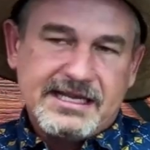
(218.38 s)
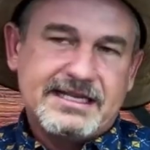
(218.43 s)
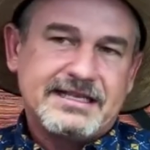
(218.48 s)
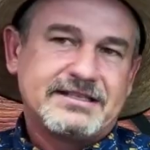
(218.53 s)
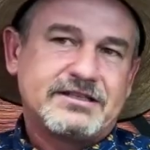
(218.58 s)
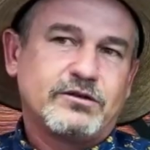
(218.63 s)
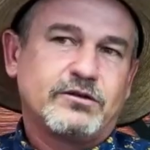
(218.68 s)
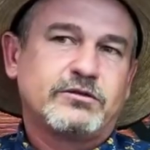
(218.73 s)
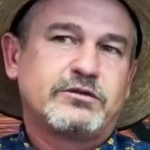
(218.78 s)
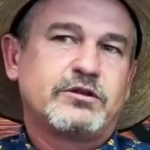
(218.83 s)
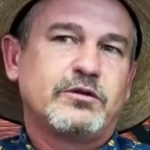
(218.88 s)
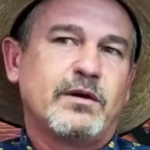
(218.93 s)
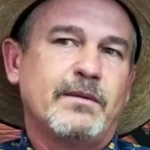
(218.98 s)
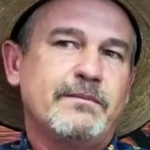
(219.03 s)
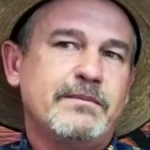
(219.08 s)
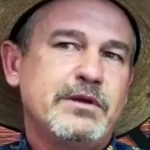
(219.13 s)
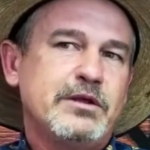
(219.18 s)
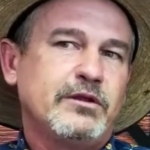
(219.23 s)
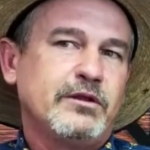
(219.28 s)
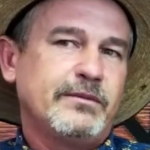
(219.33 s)
they'll do a
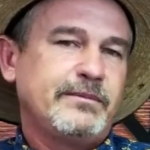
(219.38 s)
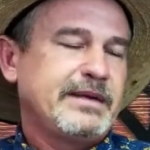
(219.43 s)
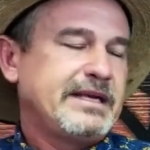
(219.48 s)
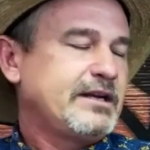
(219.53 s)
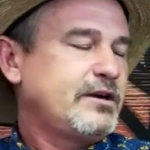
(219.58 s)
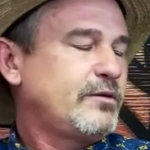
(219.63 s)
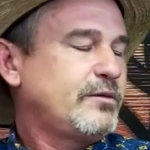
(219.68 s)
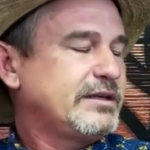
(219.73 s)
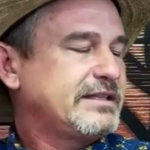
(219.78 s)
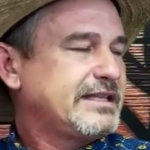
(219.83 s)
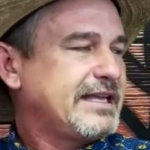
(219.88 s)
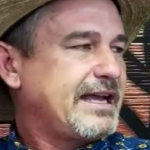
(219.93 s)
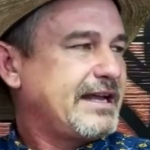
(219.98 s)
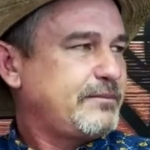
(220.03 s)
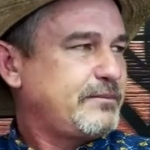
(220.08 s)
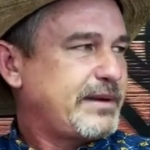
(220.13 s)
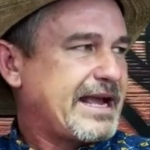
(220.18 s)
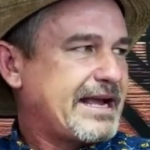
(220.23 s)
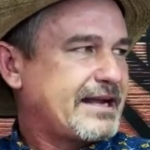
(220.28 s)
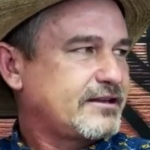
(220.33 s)
millimeter with that
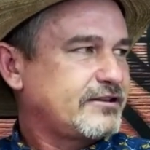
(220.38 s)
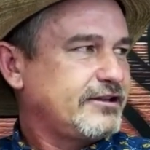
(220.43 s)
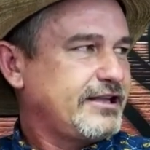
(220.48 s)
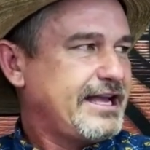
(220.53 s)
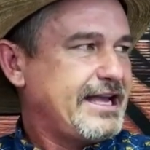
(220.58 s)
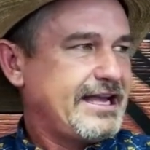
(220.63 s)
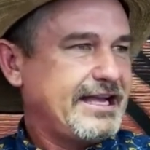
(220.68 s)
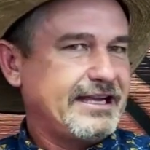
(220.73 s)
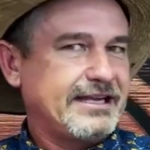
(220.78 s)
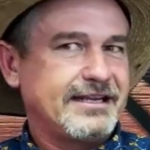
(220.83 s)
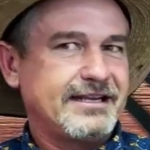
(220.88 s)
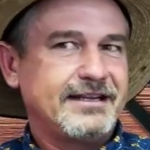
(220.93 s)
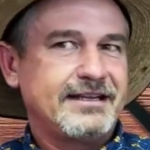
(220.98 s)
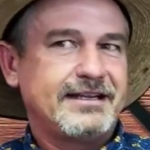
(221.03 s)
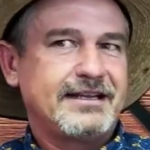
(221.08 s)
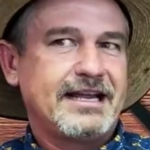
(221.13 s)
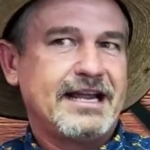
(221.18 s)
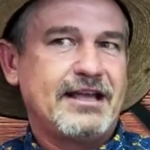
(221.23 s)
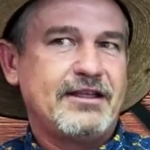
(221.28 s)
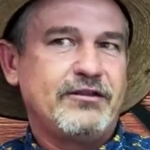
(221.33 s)
back leg,
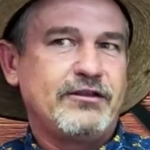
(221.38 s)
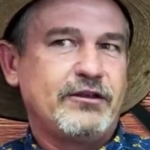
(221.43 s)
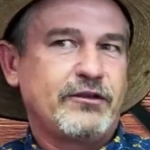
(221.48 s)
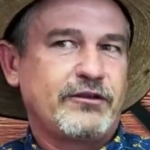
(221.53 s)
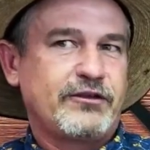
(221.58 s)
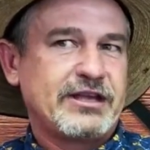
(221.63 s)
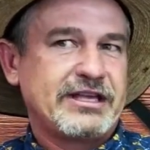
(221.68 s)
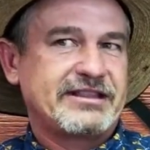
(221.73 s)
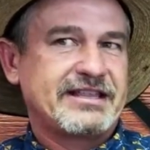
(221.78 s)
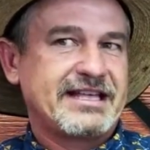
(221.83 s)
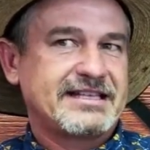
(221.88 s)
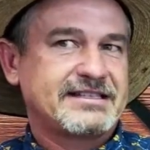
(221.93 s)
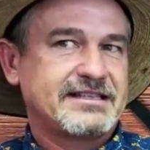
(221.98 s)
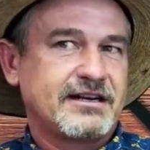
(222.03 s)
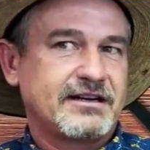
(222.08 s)
and they'll think that's not a